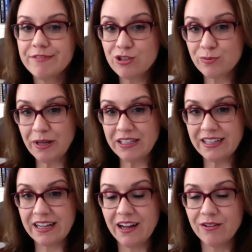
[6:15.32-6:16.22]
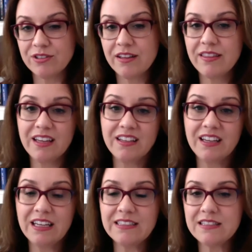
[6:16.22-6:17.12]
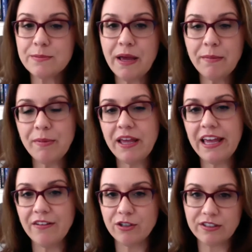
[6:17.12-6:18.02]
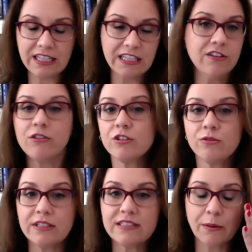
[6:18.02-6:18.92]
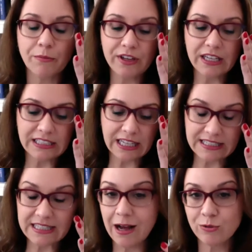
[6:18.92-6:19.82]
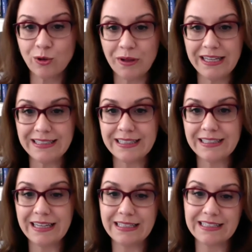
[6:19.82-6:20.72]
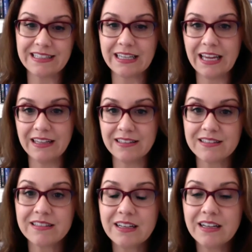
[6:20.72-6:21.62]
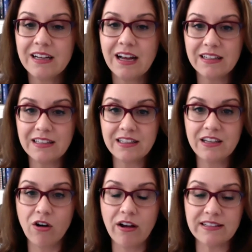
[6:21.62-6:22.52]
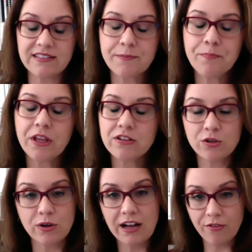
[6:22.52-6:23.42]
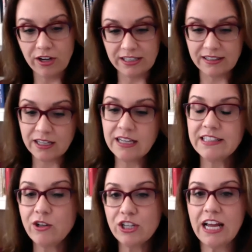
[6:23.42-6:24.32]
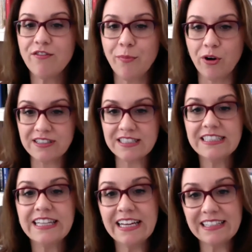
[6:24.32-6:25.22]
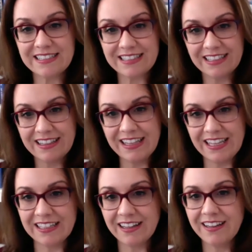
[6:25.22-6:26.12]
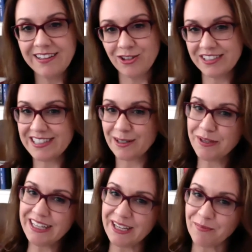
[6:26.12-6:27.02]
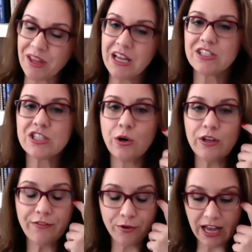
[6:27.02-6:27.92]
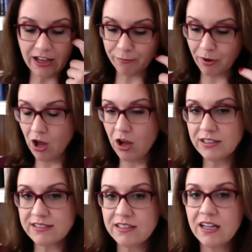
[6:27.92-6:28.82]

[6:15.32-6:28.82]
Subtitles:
suspend the account thinking it's a spammy behavior, thinking you're doing something that's automated and it's against the TOS. So avoid that. Then you're going to have boards. Next thing, you're going to start pinning. So if you have blogs,